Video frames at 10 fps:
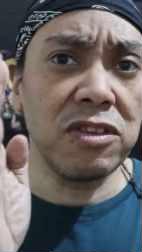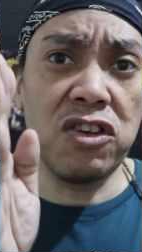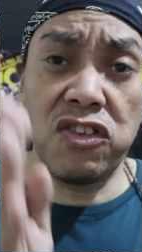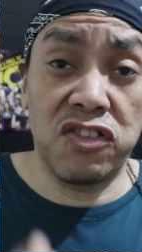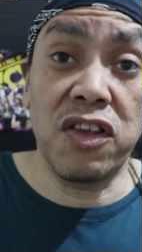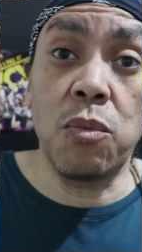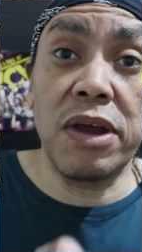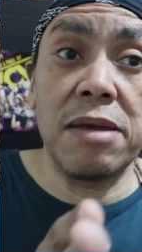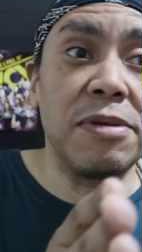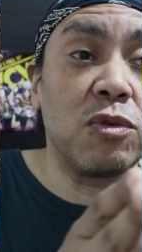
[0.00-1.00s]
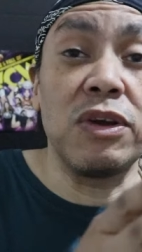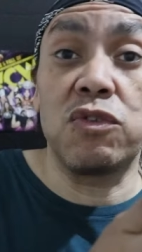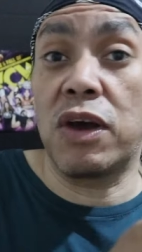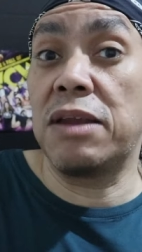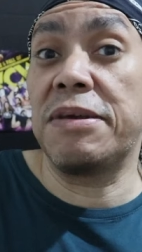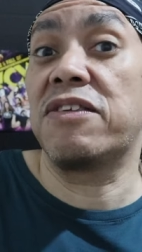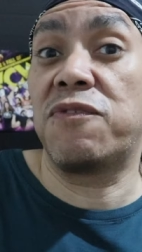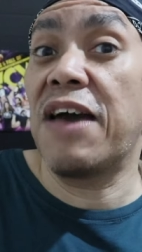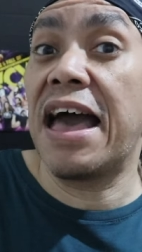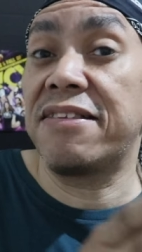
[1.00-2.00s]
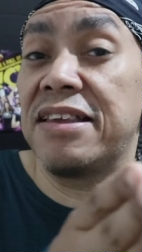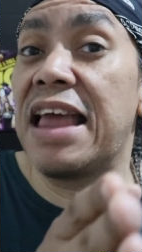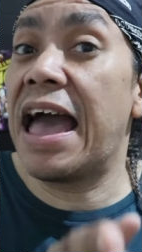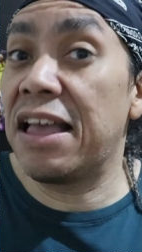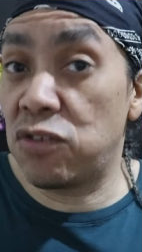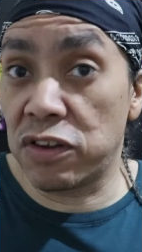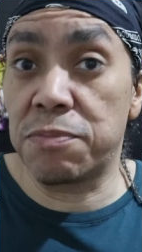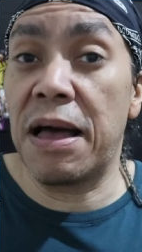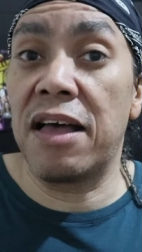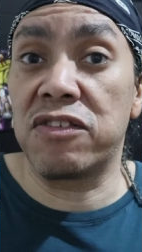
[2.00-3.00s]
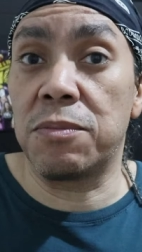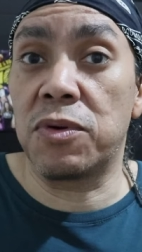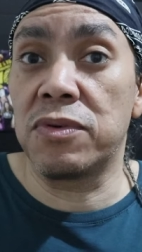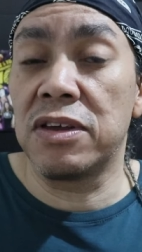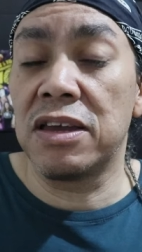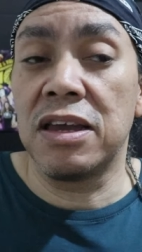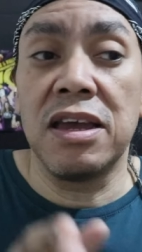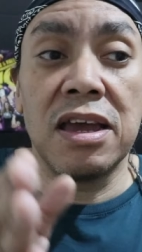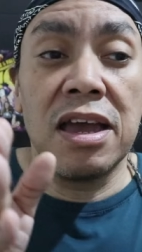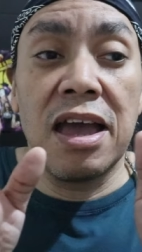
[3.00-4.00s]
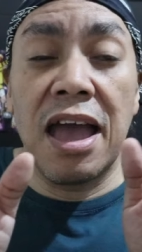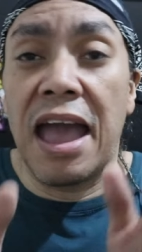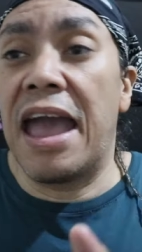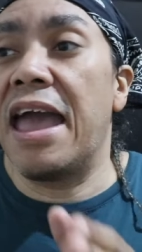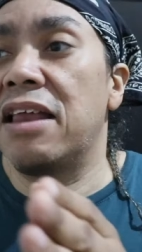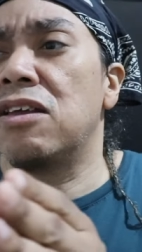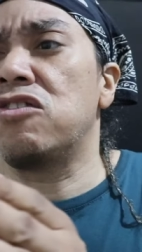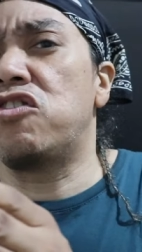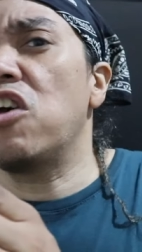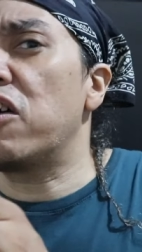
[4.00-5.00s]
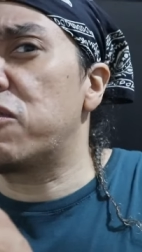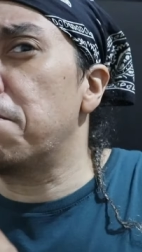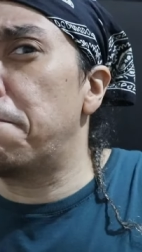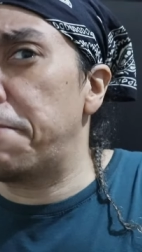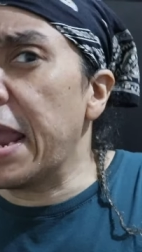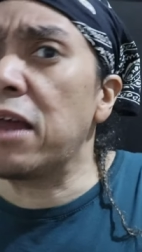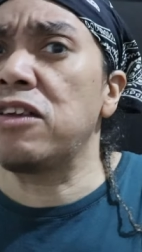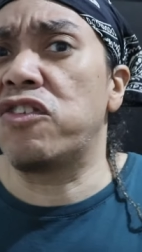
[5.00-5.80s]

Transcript: She's somewhere in between trying to be as fast and agile as possible and just barely